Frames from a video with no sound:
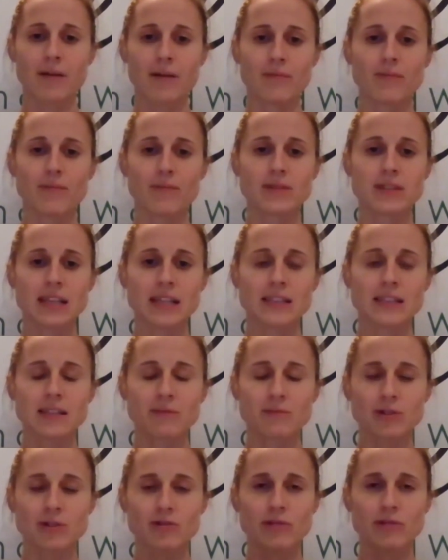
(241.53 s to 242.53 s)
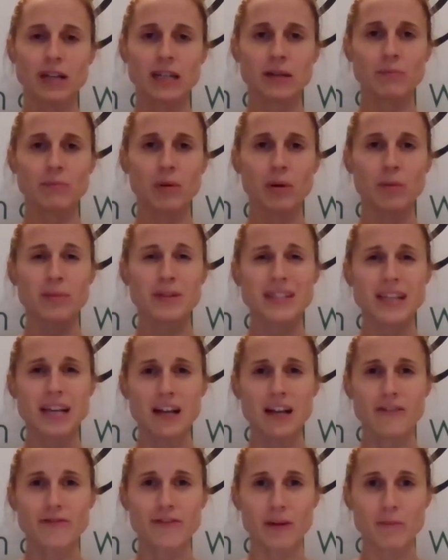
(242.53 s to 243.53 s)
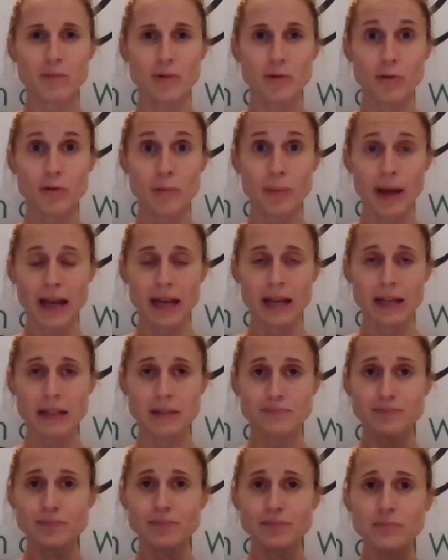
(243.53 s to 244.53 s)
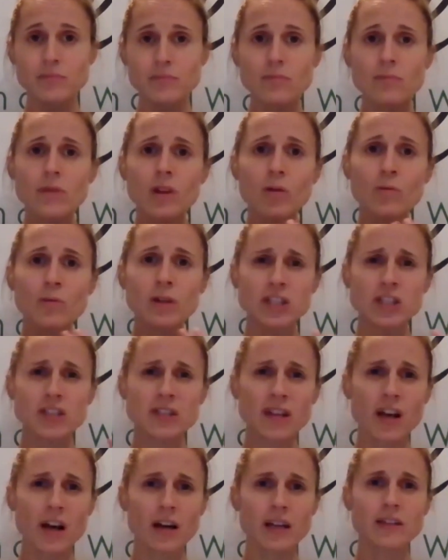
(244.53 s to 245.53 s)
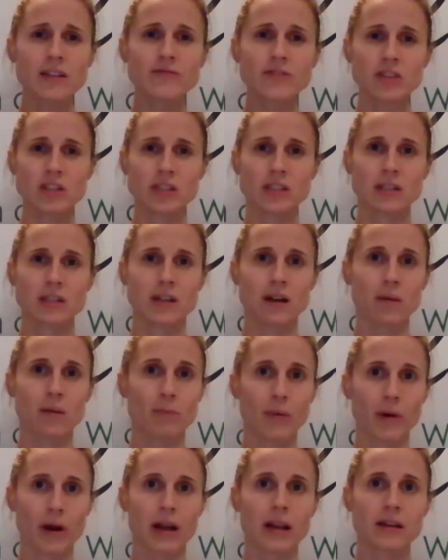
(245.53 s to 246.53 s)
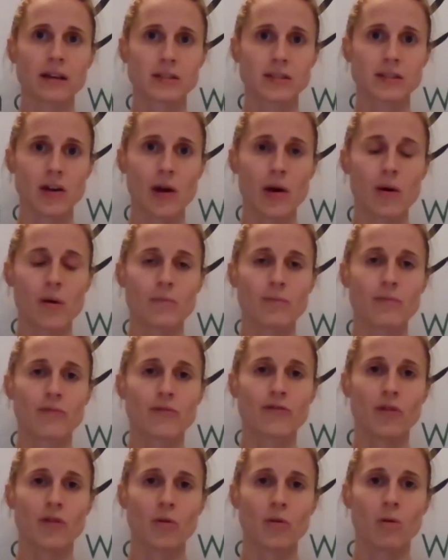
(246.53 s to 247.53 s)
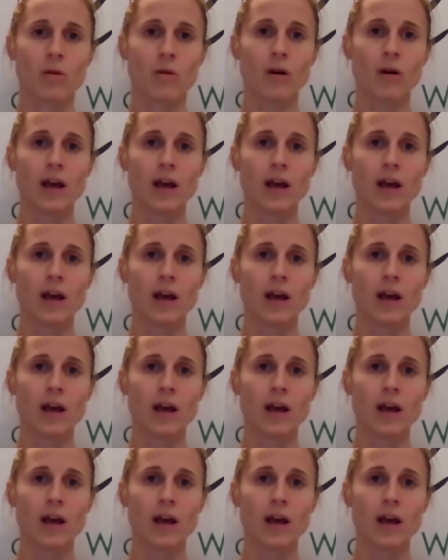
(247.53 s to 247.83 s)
seen someone already, but patellofemoral pain, which is kind of just an umbrella term for